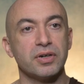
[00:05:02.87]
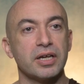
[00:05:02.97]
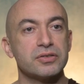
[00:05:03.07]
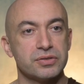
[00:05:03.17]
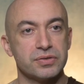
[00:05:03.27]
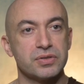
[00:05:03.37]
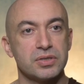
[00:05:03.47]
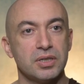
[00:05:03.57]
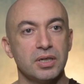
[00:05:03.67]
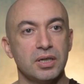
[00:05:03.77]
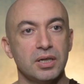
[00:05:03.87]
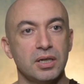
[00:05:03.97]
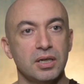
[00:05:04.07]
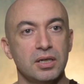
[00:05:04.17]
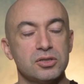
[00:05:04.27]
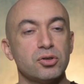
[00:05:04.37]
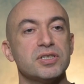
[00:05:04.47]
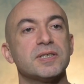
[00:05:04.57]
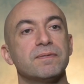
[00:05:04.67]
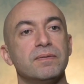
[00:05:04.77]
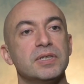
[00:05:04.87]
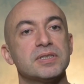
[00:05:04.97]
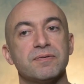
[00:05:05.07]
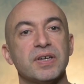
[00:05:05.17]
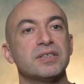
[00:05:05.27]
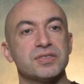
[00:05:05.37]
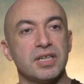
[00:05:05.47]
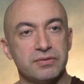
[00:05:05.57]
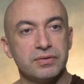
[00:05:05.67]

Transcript: actions. So it's a fail-safe.